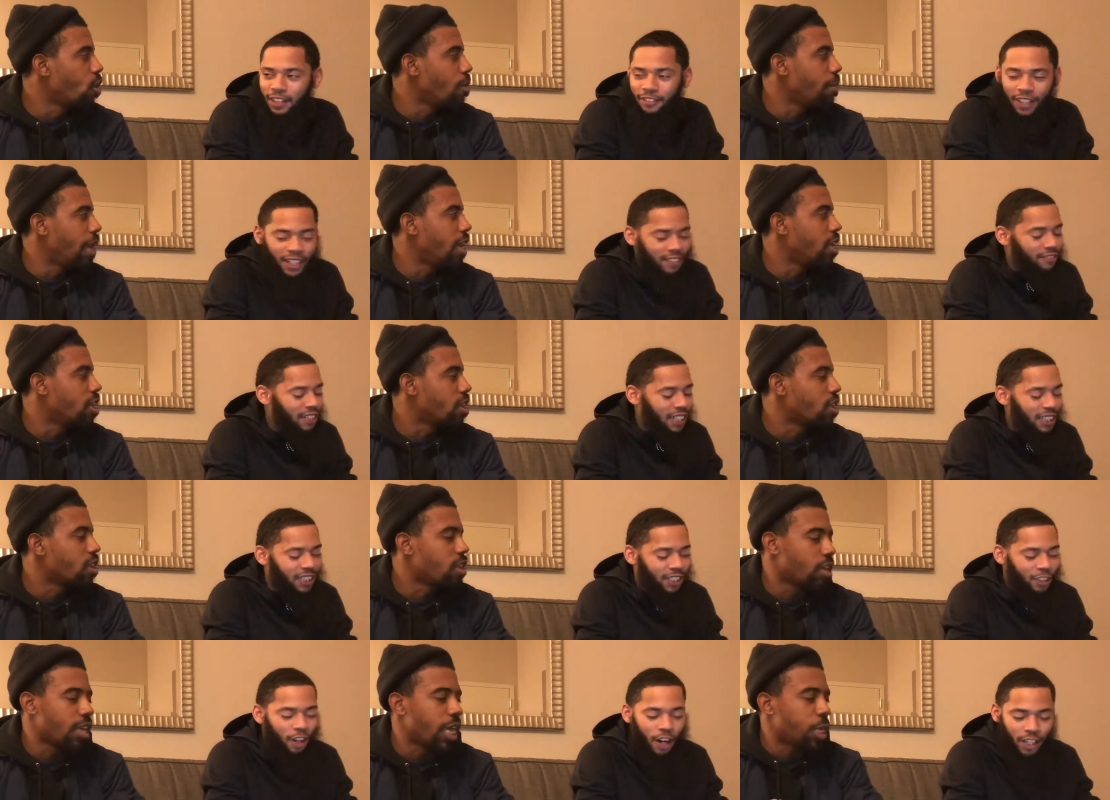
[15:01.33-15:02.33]
Speaker 1: go to Mannie just to
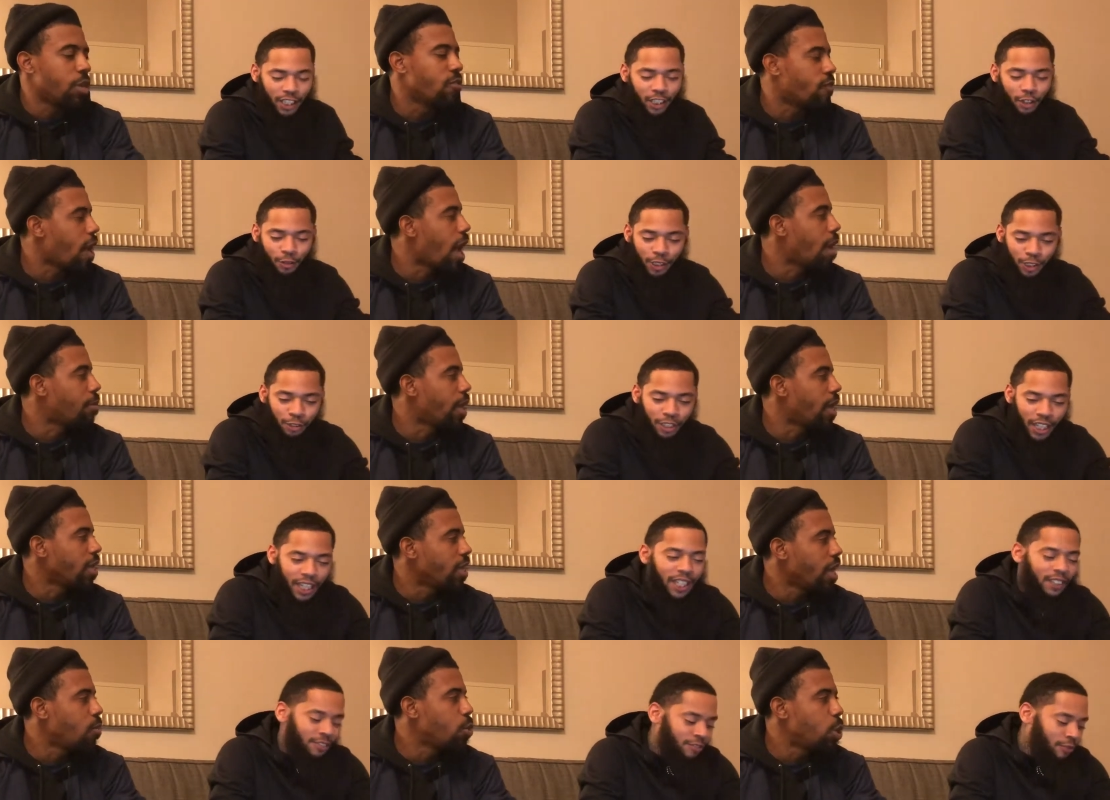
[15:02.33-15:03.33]
just catch his vibe. Like,
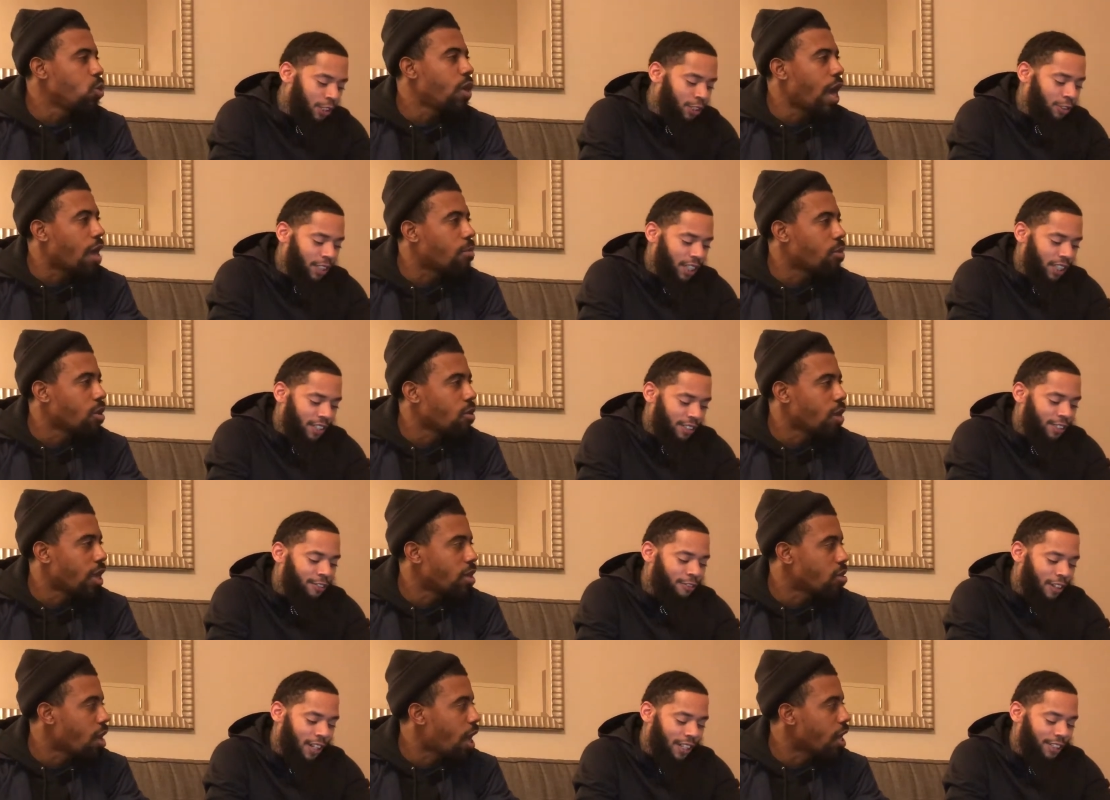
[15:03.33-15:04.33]
damn, what you got, bro? Like,
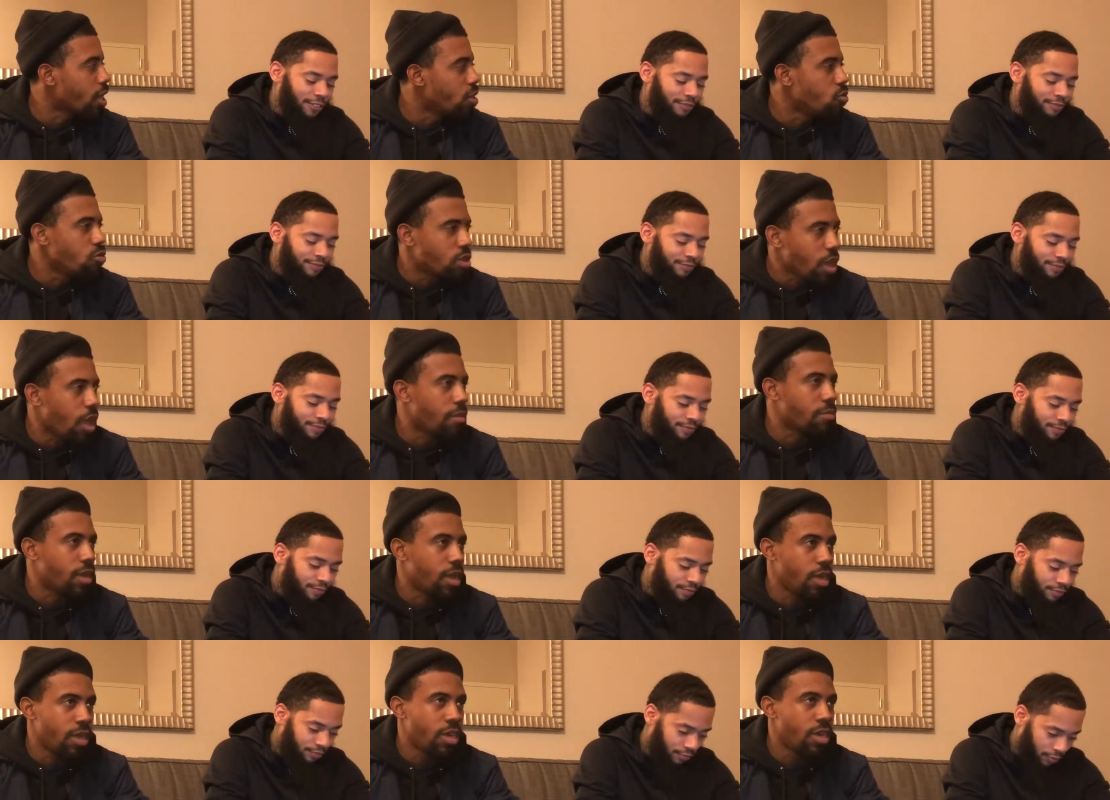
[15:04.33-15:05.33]
so I could do something.
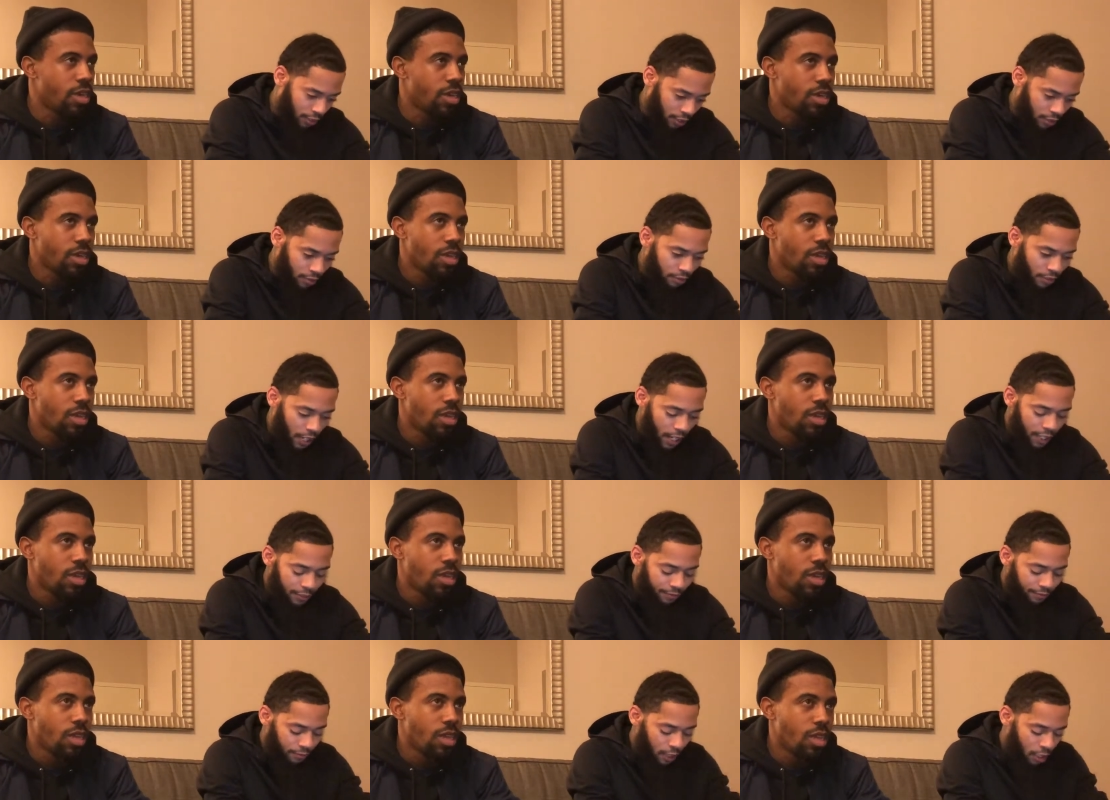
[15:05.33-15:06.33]
Like, Right.
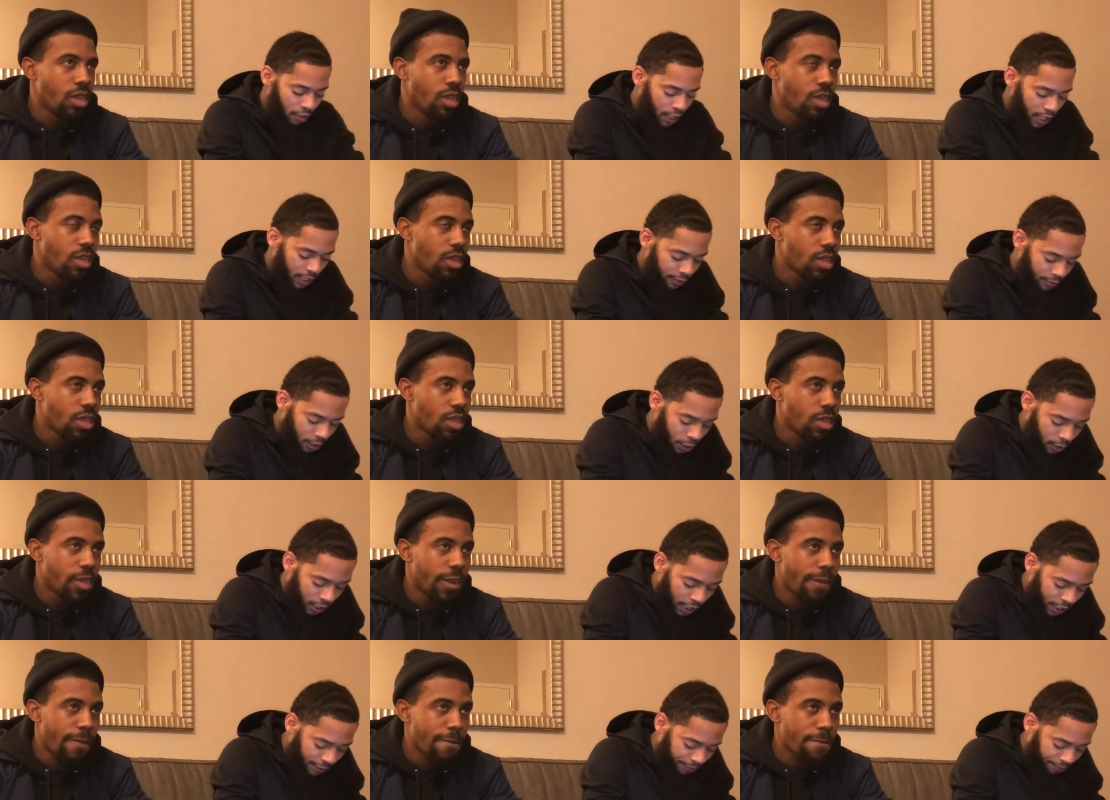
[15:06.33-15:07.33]
Okay, okay.